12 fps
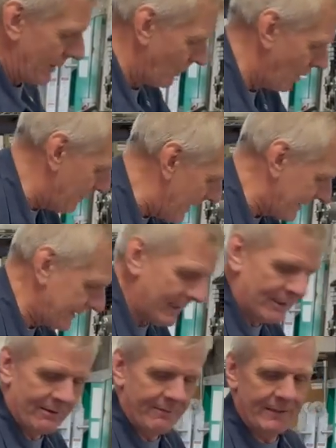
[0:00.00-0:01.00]
Going back
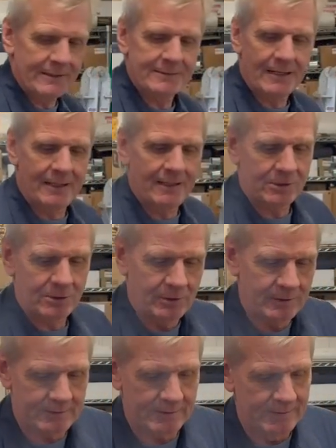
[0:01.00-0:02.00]
together, everything's got to get
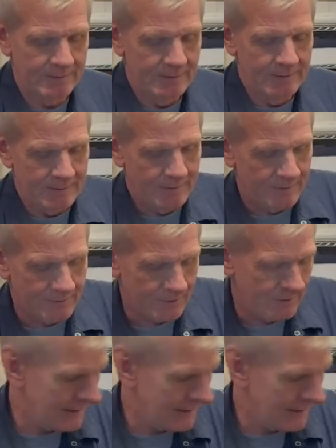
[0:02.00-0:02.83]
torqued, so you